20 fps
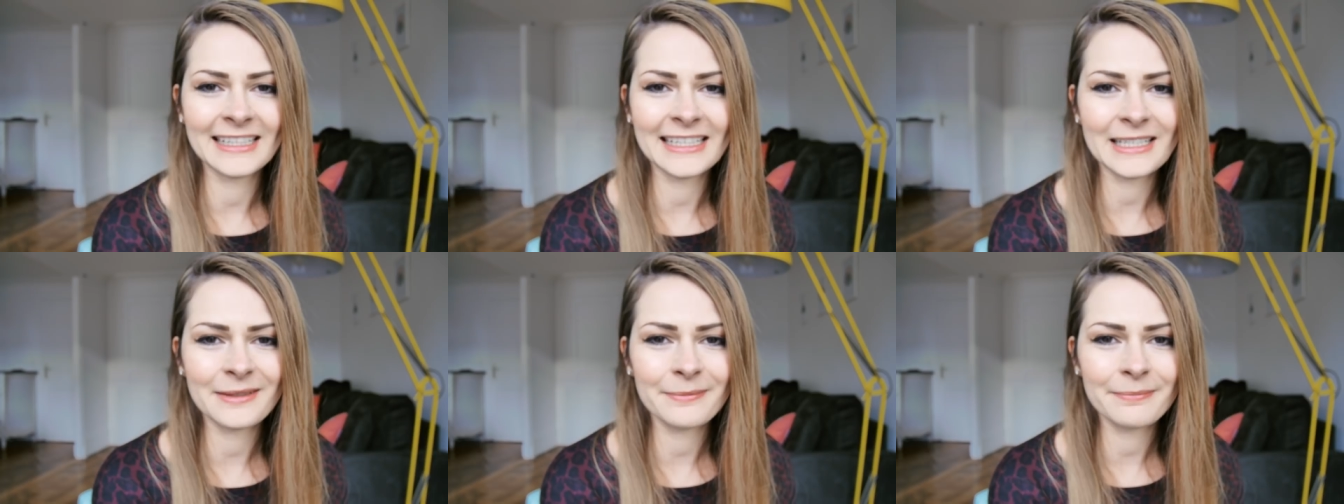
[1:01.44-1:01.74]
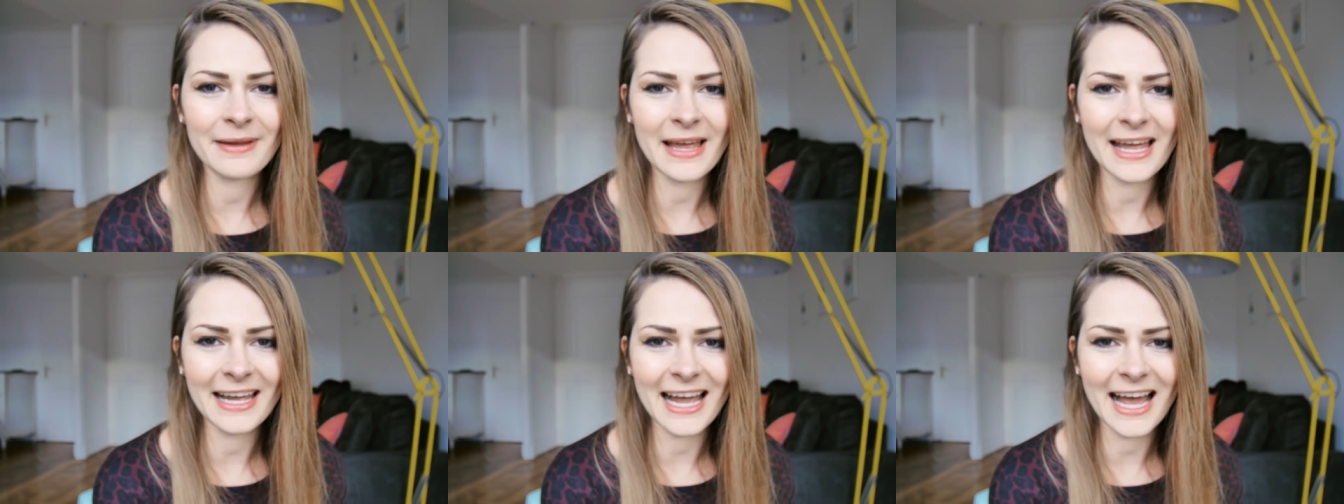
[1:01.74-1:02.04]
Lean
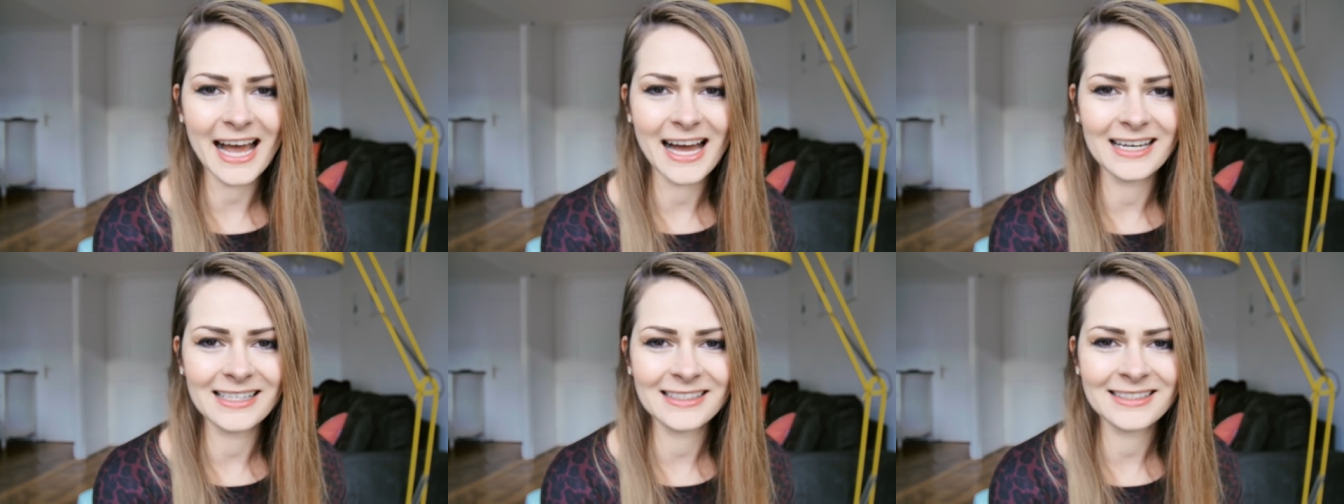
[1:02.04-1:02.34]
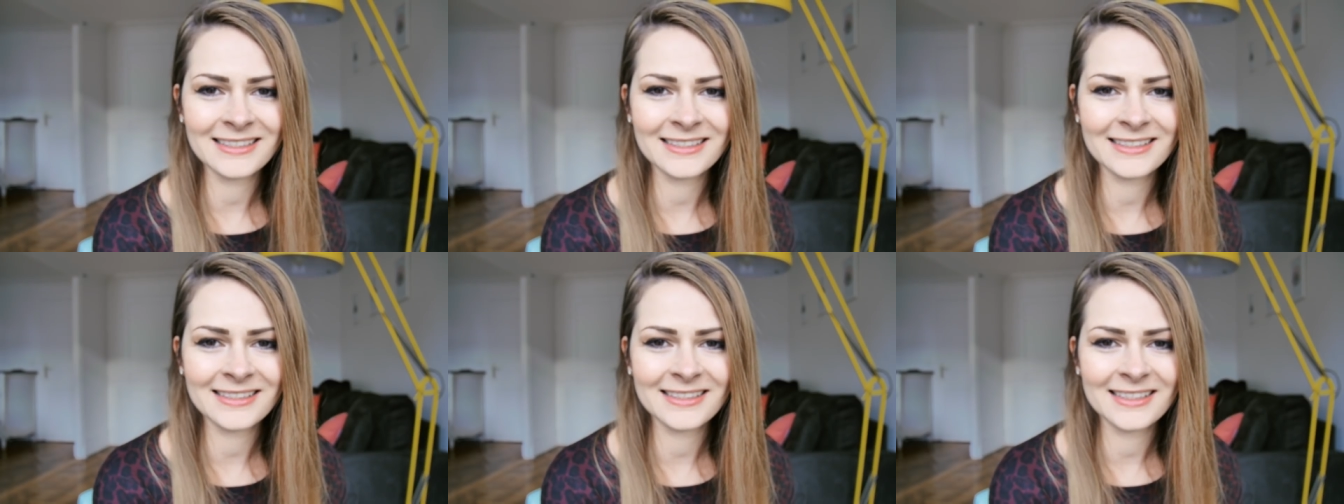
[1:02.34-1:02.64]
Back
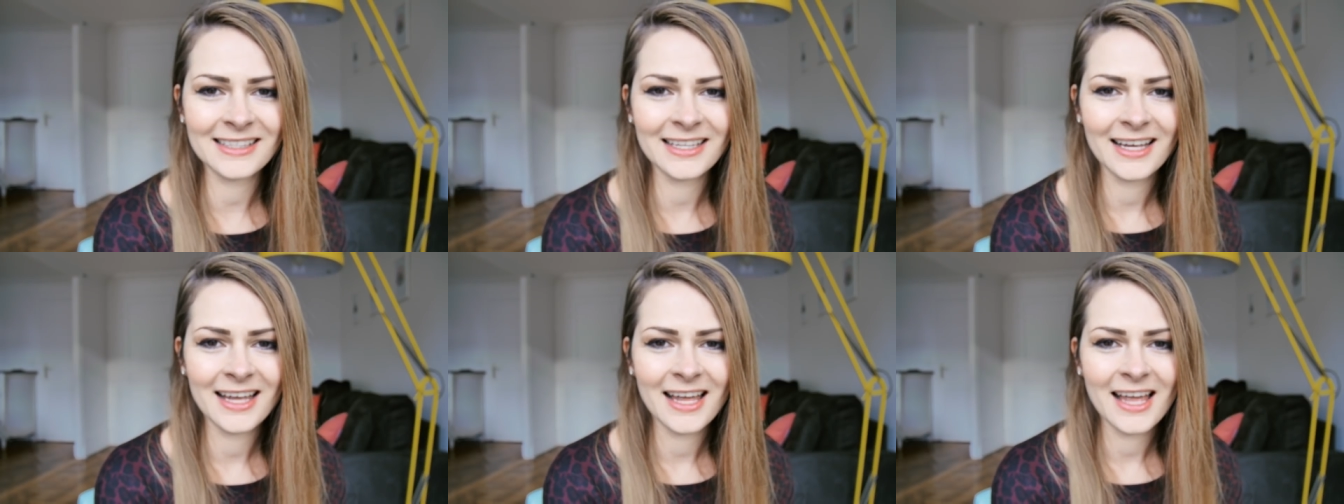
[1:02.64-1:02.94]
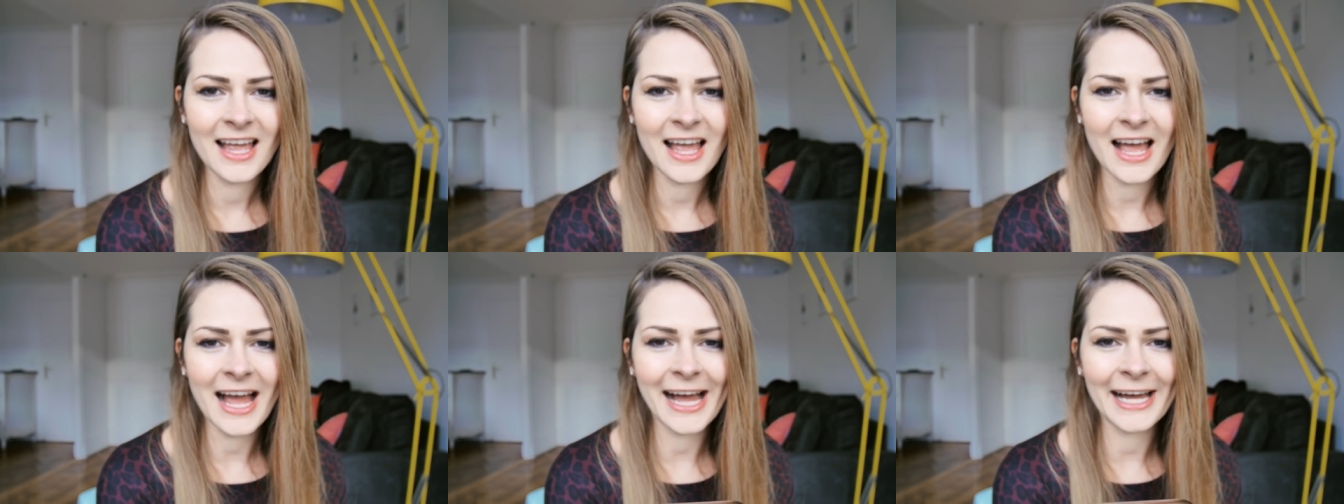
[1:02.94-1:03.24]
asks,
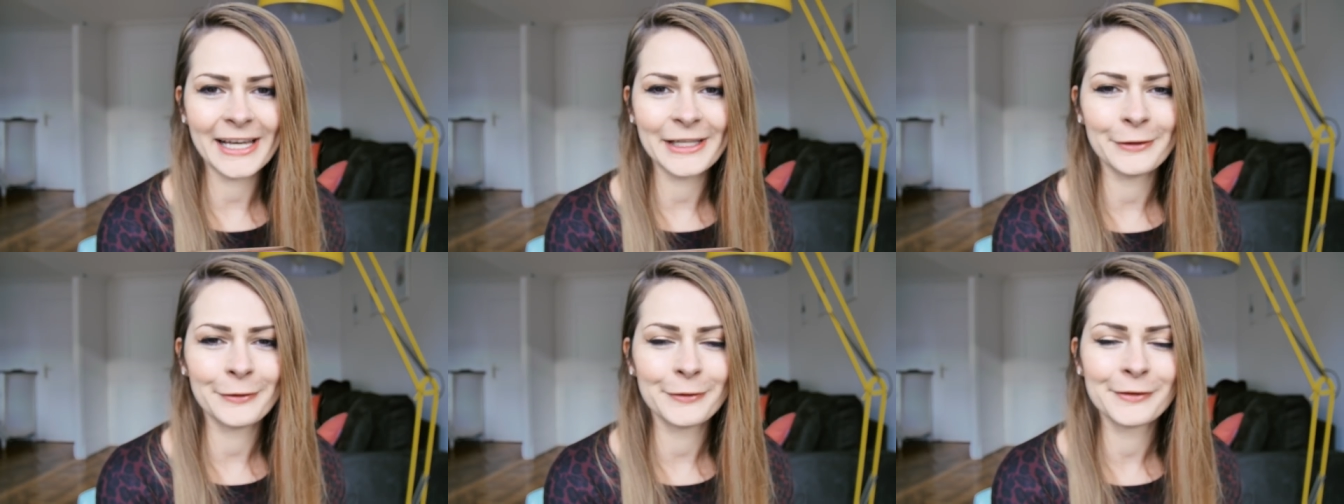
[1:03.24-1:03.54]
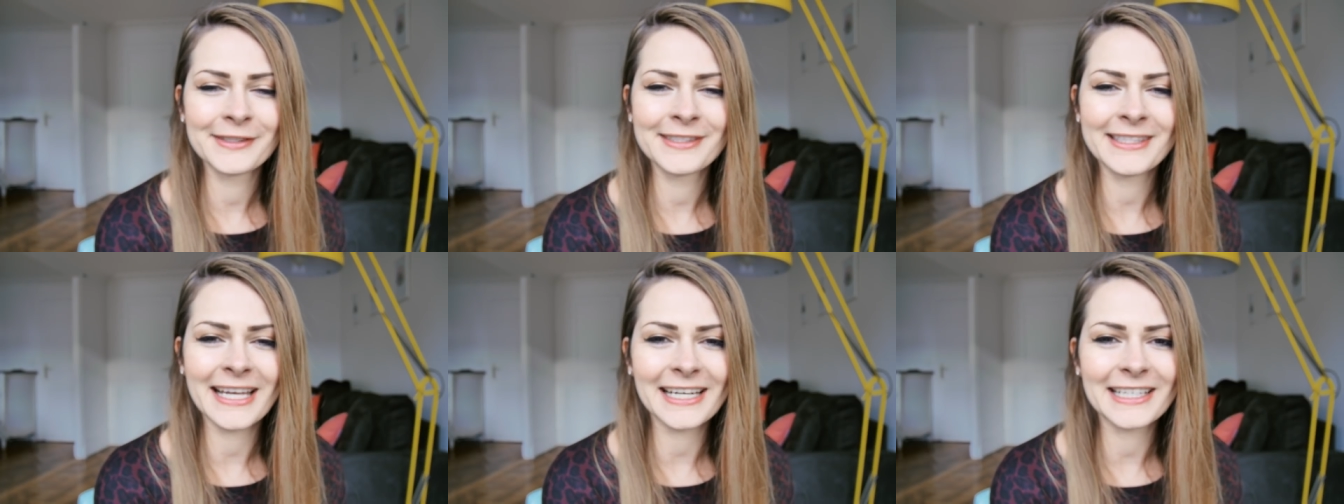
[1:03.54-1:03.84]
are you
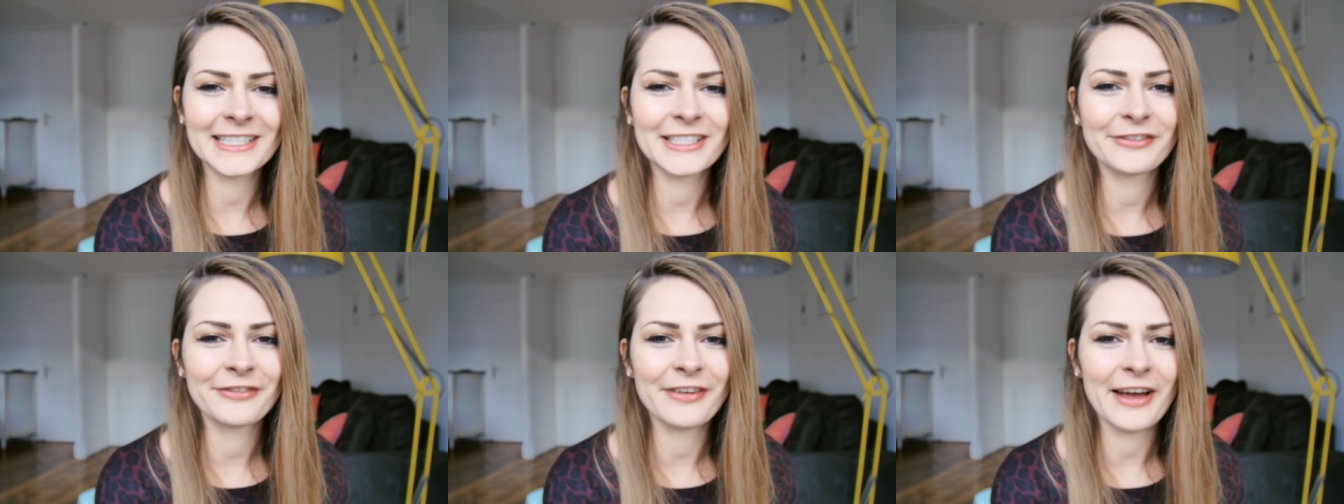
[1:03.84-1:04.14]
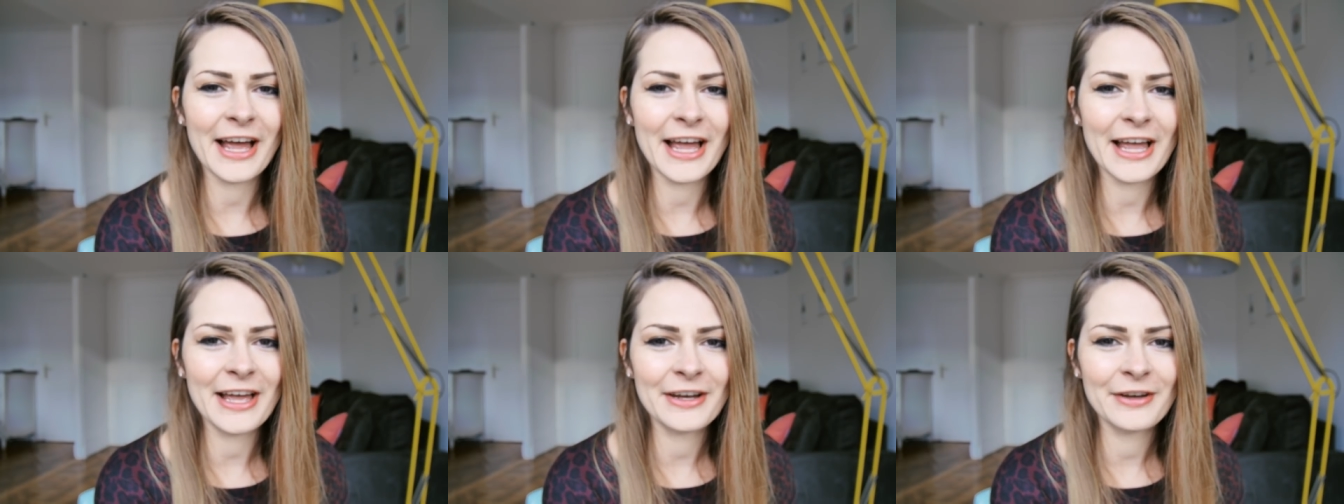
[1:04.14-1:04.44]

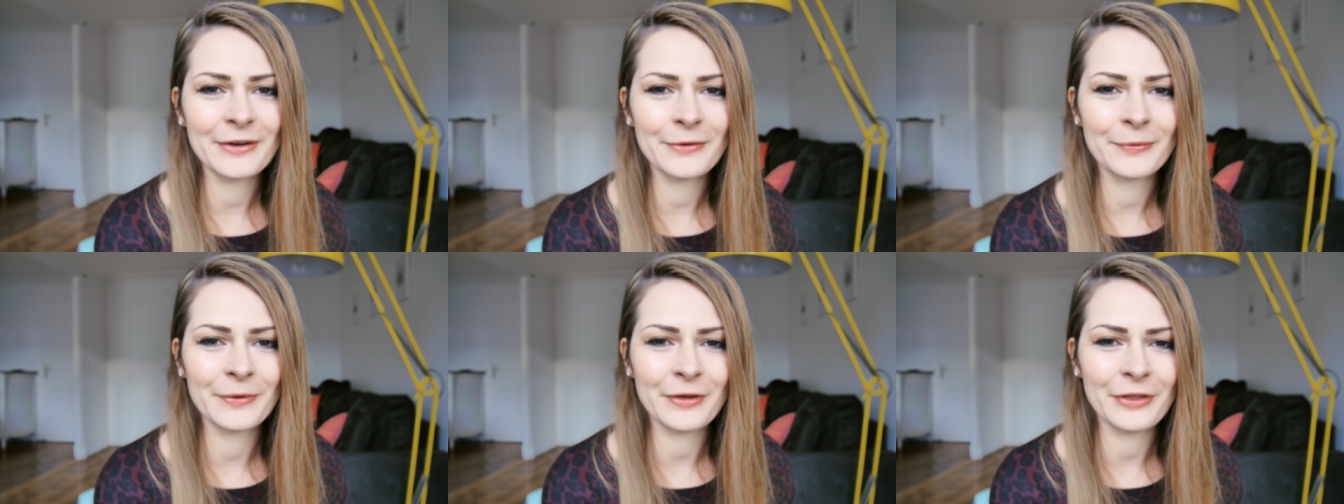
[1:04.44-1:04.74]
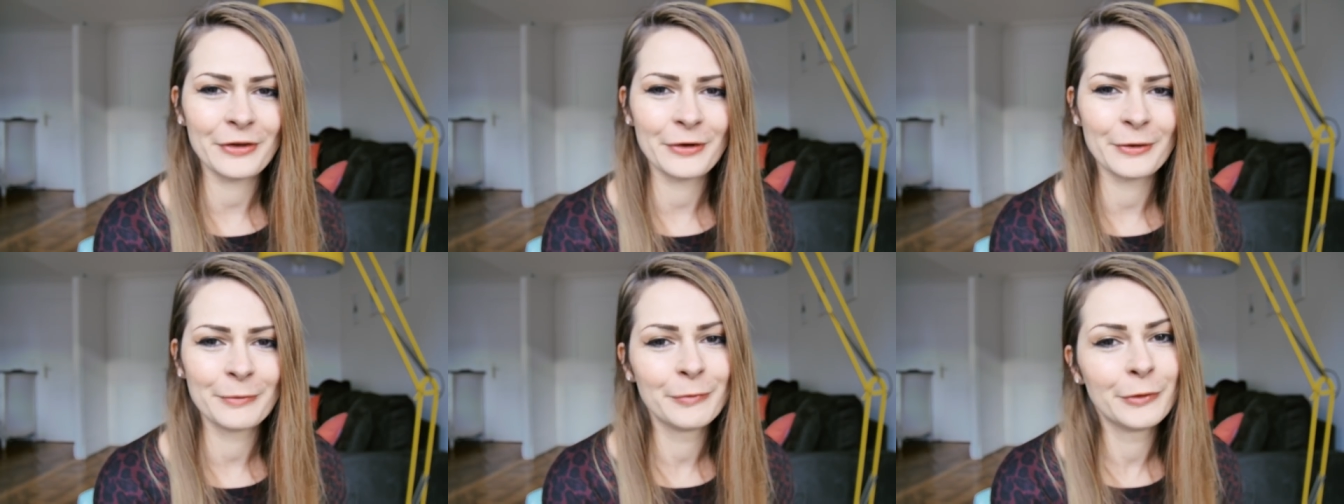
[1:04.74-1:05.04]
satisfied
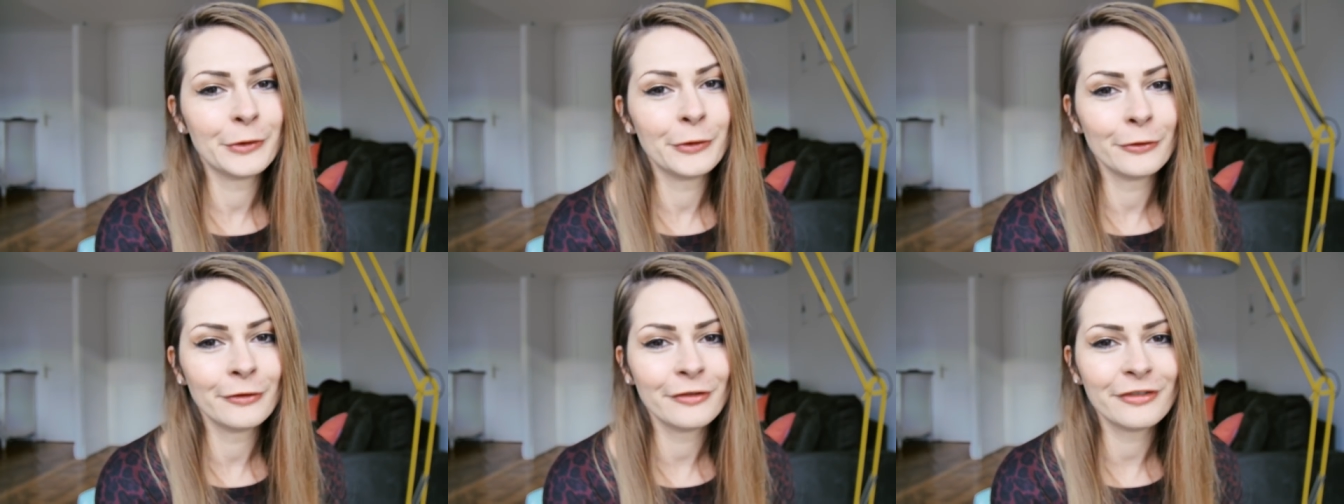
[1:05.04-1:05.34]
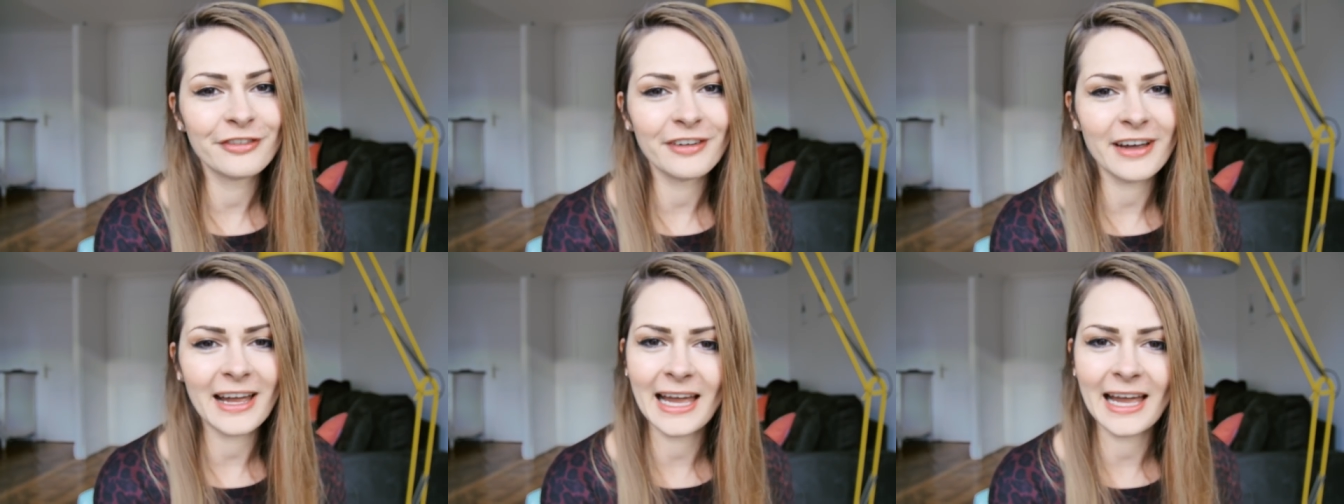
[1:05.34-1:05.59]
with your move